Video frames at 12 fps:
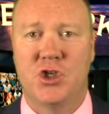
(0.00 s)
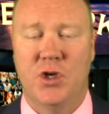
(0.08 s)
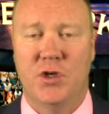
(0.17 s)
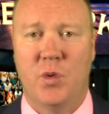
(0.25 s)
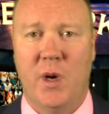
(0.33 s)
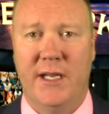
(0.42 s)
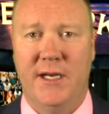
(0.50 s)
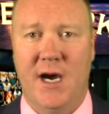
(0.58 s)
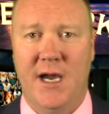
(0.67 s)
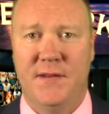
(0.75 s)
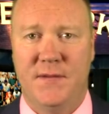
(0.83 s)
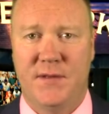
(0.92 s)
June
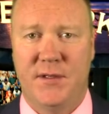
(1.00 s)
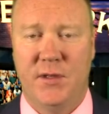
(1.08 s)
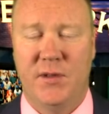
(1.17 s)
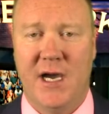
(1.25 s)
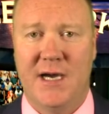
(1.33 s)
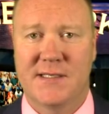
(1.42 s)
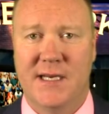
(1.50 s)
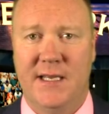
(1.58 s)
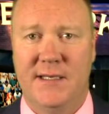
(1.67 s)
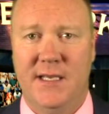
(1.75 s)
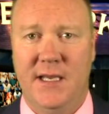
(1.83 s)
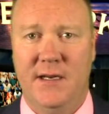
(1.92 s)
29th,
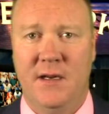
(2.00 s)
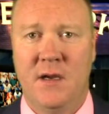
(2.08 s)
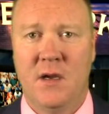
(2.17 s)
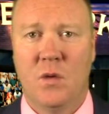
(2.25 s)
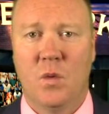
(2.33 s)
2018.